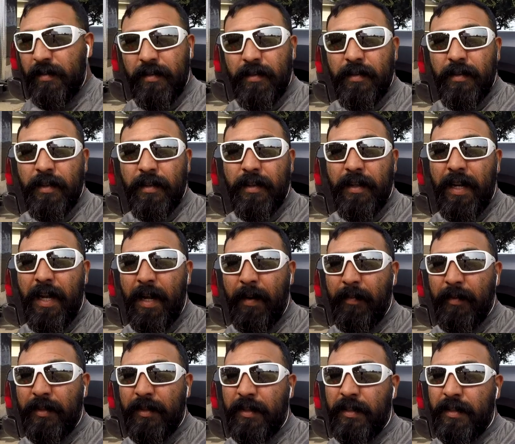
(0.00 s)
nothing
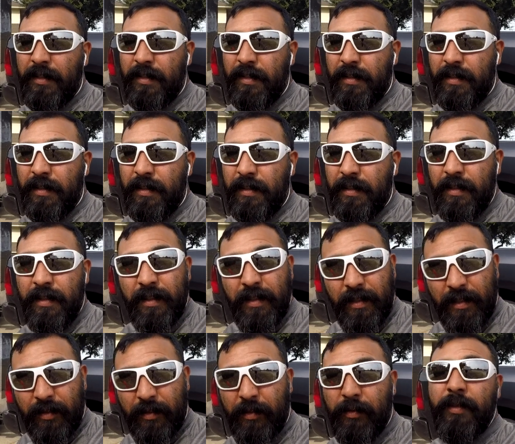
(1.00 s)
happens, because uh,
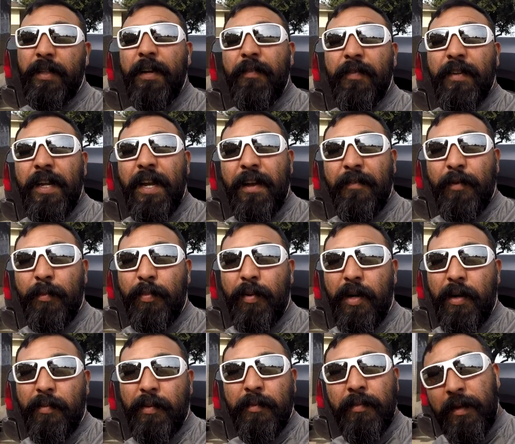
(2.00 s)
you'll definitely have a
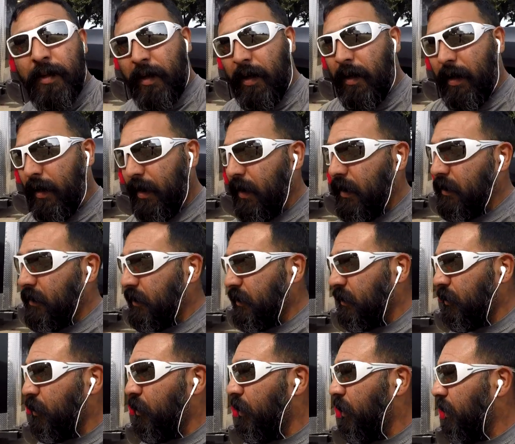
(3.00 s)
problem. All right, guys,
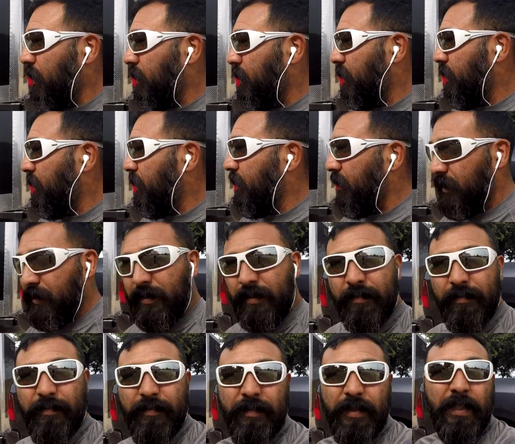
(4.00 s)
let's go ahead and uh, just,
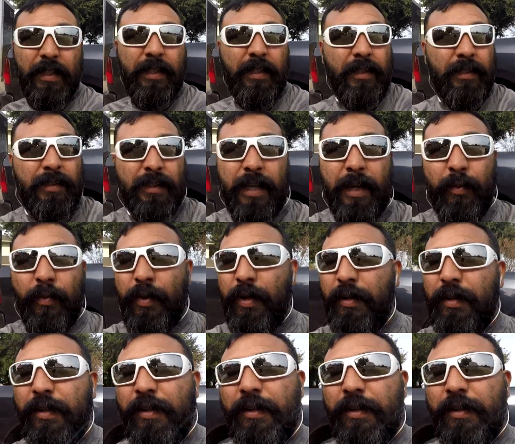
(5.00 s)
let's get with it.